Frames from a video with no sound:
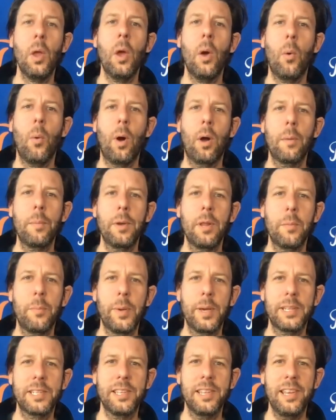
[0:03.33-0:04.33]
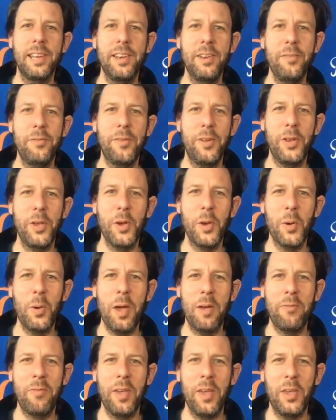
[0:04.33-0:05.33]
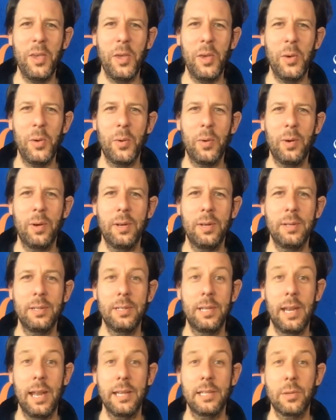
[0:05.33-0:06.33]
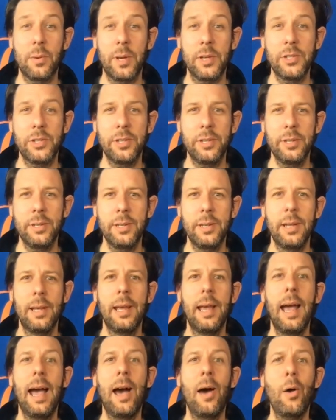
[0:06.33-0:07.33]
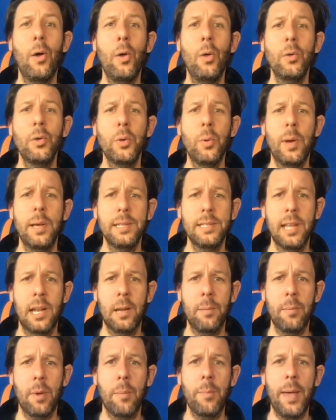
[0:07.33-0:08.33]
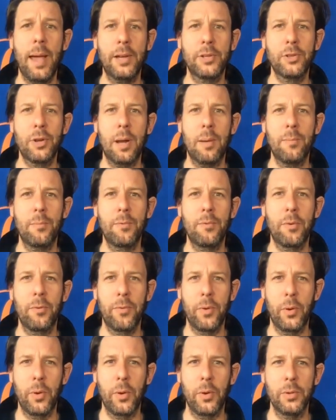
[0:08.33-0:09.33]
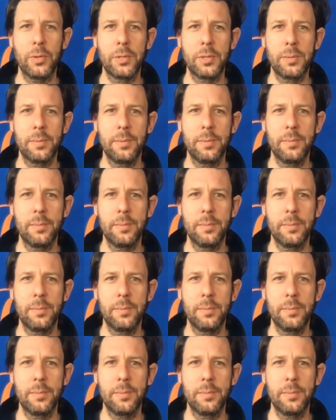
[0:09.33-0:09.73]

Welcome to the Pixilated Video FAQ. Today's question, how do I set up a backdrop for photos?